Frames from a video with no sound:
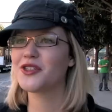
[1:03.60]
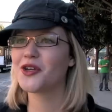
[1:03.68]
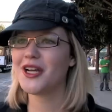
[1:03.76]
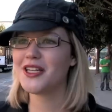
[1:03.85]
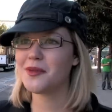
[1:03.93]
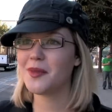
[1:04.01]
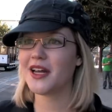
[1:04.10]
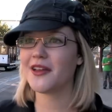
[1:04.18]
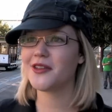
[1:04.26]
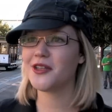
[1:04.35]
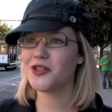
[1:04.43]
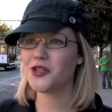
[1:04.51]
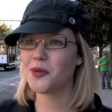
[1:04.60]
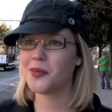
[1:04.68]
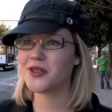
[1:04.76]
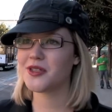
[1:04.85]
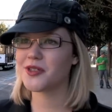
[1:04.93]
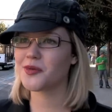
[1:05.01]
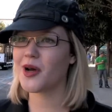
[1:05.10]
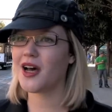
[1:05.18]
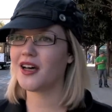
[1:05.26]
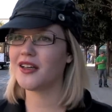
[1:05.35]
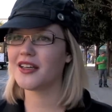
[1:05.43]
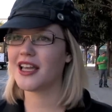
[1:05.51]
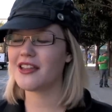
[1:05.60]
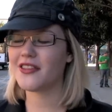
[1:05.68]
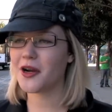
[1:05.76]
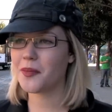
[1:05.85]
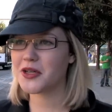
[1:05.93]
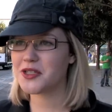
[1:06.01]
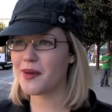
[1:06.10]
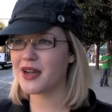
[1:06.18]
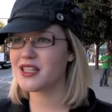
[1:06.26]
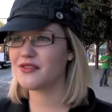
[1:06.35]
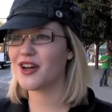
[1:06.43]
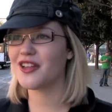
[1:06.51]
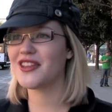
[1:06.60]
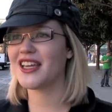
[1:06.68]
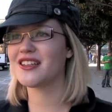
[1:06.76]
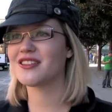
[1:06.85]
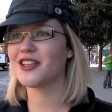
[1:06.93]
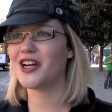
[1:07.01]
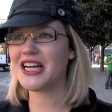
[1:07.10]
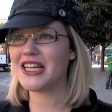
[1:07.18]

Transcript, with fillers: It's great to meet other YouTubers as well and get their perspective on things and their